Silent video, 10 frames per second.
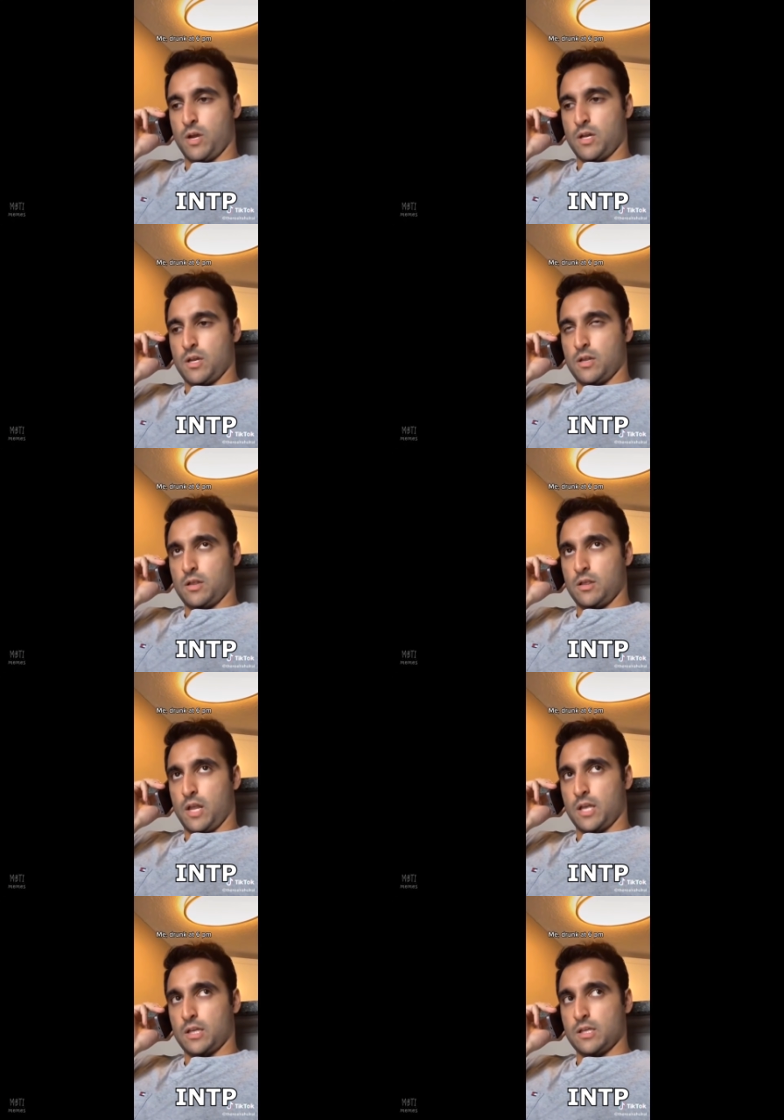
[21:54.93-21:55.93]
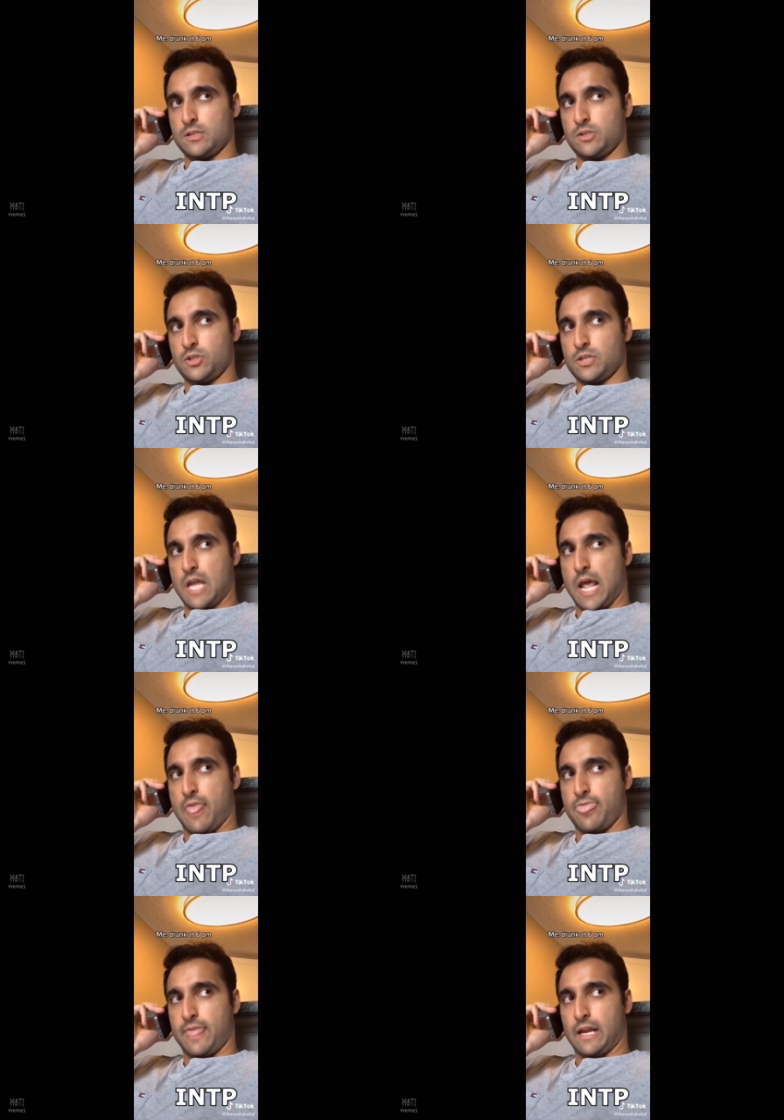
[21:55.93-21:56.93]
Well, like, is your
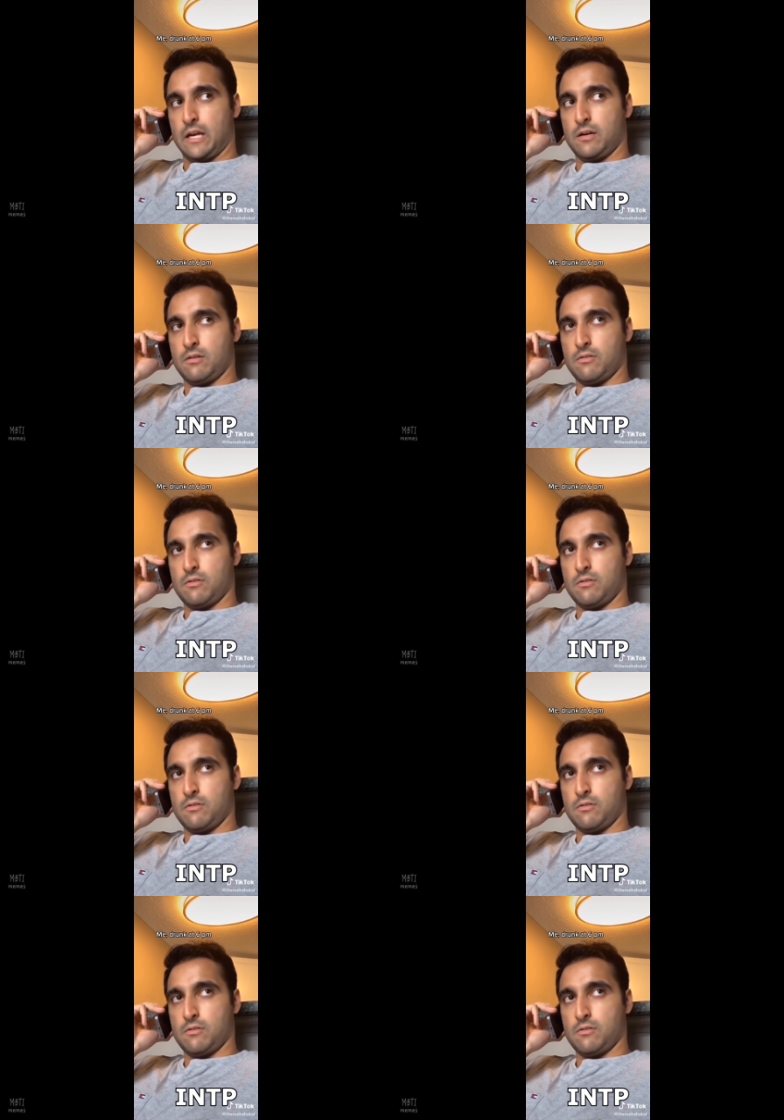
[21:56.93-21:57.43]
dad there?